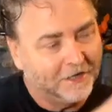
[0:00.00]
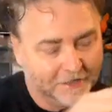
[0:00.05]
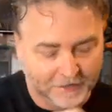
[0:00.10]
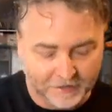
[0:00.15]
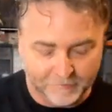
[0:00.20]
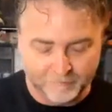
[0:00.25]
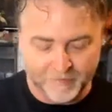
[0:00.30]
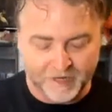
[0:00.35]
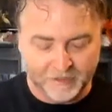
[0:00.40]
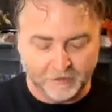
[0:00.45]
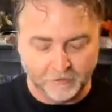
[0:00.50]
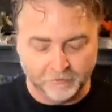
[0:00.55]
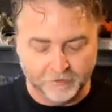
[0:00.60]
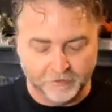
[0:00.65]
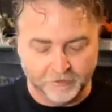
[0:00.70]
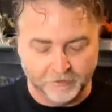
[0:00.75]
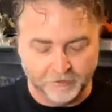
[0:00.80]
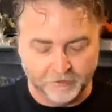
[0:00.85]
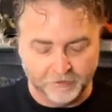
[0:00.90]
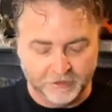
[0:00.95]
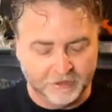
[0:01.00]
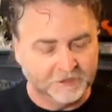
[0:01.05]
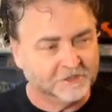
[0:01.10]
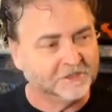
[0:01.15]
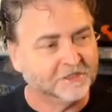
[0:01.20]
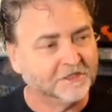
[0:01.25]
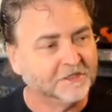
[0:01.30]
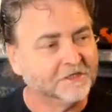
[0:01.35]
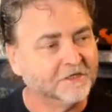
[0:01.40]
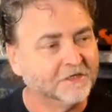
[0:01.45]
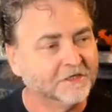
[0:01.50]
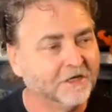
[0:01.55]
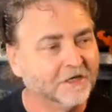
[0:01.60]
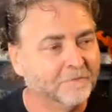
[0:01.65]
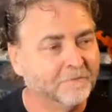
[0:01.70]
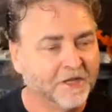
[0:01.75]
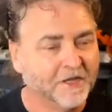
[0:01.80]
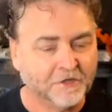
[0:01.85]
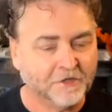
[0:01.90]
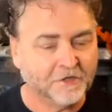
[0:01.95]
Mandalorian's
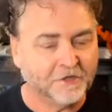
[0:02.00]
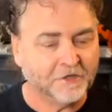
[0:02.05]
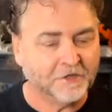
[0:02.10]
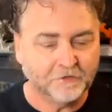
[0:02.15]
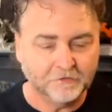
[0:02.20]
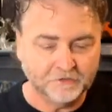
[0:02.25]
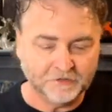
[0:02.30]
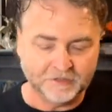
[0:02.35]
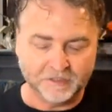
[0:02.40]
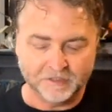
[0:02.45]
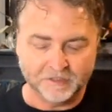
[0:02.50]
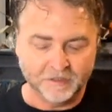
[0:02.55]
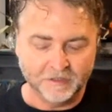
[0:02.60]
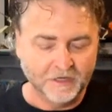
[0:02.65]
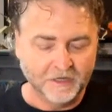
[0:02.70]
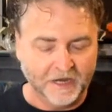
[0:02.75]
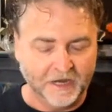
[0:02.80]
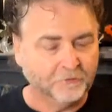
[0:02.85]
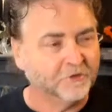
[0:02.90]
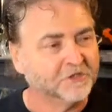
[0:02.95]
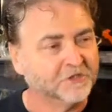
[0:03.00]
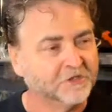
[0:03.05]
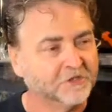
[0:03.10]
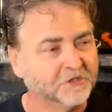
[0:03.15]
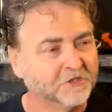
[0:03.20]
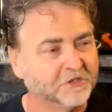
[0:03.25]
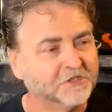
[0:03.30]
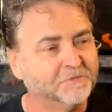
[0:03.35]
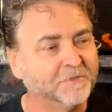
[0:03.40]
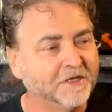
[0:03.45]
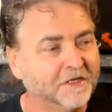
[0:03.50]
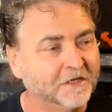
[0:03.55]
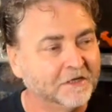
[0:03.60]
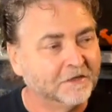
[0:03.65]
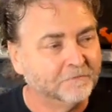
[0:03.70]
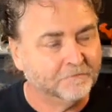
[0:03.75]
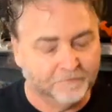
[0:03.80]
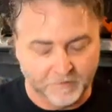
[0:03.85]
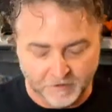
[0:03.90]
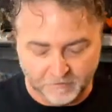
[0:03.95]
Mando's N1 speed
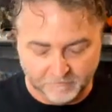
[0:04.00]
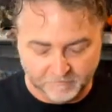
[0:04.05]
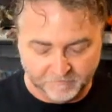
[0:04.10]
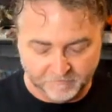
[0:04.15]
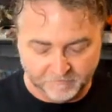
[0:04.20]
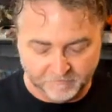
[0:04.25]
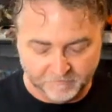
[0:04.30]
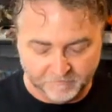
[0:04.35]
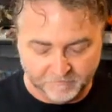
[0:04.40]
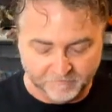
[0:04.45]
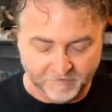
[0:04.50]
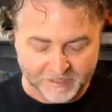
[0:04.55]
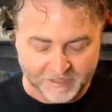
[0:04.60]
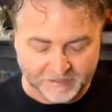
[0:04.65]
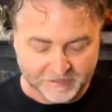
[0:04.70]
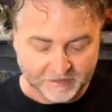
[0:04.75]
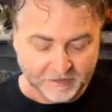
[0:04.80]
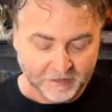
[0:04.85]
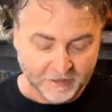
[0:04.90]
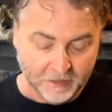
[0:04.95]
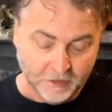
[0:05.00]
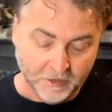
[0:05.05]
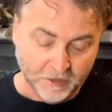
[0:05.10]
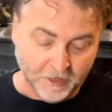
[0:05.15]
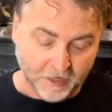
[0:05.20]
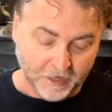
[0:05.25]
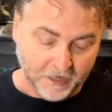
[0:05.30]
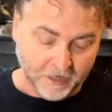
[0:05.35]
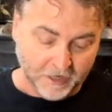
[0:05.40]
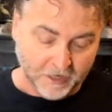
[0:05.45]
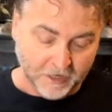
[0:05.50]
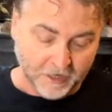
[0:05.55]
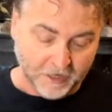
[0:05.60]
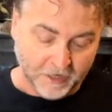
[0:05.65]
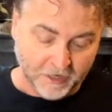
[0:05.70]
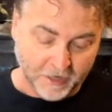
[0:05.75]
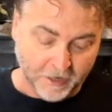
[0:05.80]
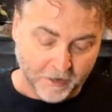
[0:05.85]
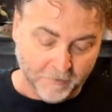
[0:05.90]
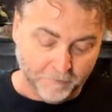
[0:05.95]
fighter.
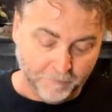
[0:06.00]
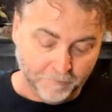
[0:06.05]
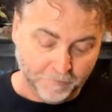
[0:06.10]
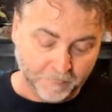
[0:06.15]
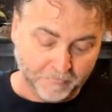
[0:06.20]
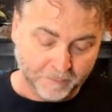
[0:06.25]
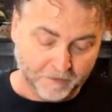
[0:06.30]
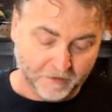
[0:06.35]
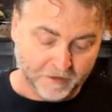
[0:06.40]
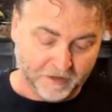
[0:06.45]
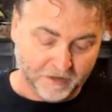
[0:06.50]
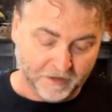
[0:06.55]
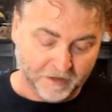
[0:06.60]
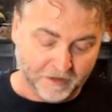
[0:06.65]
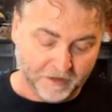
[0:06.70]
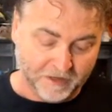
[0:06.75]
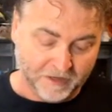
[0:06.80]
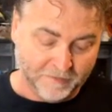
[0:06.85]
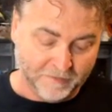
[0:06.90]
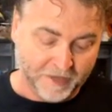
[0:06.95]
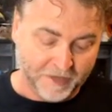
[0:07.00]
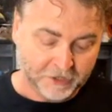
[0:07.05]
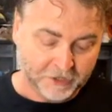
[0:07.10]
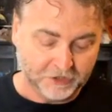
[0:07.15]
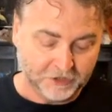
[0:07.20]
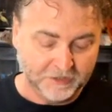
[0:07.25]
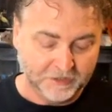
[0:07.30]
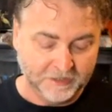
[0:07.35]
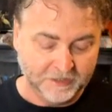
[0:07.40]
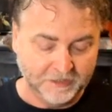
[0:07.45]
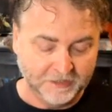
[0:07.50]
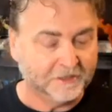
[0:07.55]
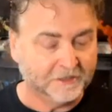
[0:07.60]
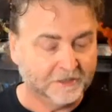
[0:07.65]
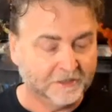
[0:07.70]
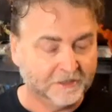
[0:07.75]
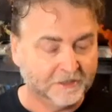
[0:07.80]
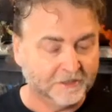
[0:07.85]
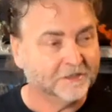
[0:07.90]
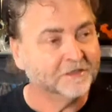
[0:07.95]
I'm actually
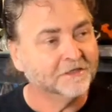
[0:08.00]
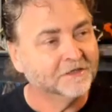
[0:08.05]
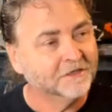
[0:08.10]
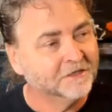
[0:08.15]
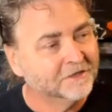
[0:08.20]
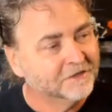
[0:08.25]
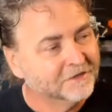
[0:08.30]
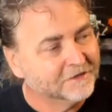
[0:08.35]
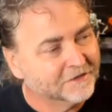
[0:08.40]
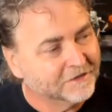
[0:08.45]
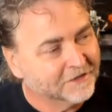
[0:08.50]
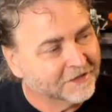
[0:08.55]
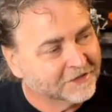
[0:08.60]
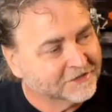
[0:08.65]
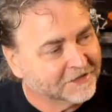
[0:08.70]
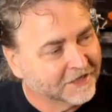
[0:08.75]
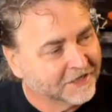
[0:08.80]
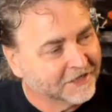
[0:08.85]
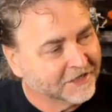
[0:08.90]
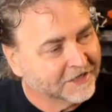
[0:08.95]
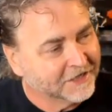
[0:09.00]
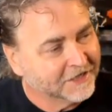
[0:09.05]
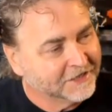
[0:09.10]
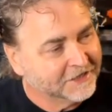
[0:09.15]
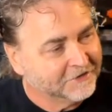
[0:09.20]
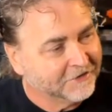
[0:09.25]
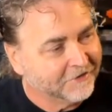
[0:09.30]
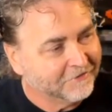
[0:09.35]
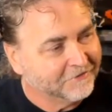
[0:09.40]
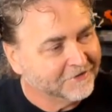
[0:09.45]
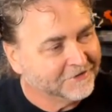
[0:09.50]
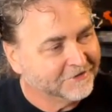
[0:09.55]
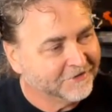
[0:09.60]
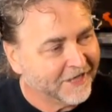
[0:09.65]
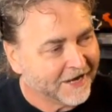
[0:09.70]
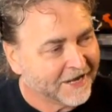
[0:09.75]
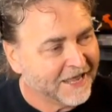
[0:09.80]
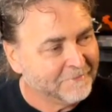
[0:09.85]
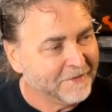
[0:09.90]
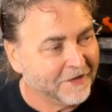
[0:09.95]
excited that
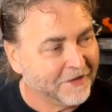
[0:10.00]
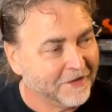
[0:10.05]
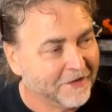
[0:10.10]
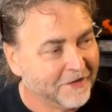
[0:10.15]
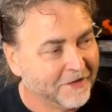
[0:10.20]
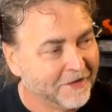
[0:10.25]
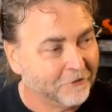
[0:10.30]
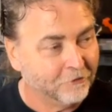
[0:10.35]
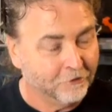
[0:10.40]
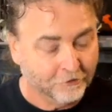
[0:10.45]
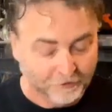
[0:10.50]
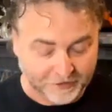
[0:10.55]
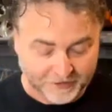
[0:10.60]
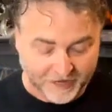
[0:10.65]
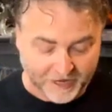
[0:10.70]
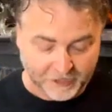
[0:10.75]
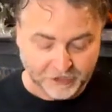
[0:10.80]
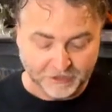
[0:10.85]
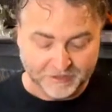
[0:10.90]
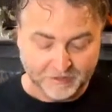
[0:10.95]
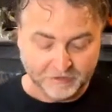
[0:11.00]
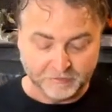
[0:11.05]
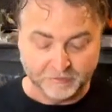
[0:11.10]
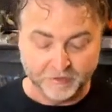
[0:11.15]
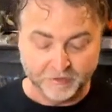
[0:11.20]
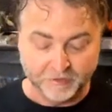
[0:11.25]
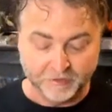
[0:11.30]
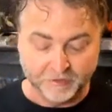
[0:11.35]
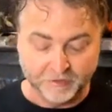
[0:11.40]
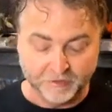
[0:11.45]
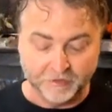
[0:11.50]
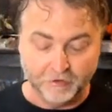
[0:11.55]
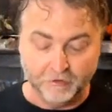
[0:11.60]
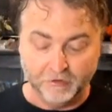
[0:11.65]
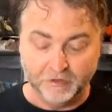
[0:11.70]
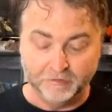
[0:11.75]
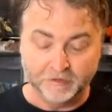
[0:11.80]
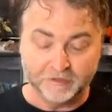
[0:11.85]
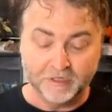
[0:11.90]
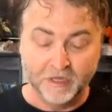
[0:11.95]
that came out early. Actually, that was one of the early
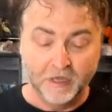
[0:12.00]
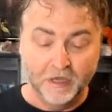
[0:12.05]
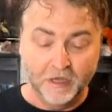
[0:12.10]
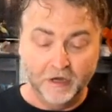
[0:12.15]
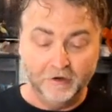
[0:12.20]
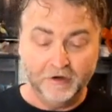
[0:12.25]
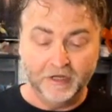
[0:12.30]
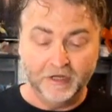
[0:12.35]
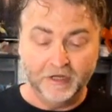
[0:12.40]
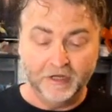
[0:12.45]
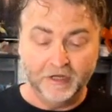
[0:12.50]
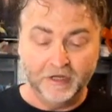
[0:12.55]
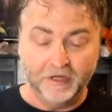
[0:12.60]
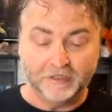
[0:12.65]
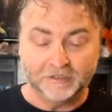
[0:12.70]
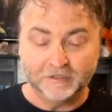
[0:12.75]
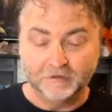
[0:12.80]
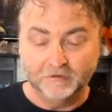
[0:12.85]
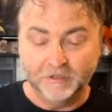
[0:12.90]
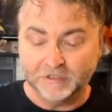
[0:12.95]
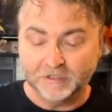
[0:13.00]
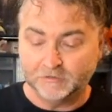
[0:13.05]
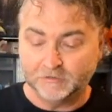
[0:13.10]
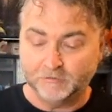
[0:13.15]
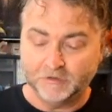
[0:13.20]
ones. All right, so this is one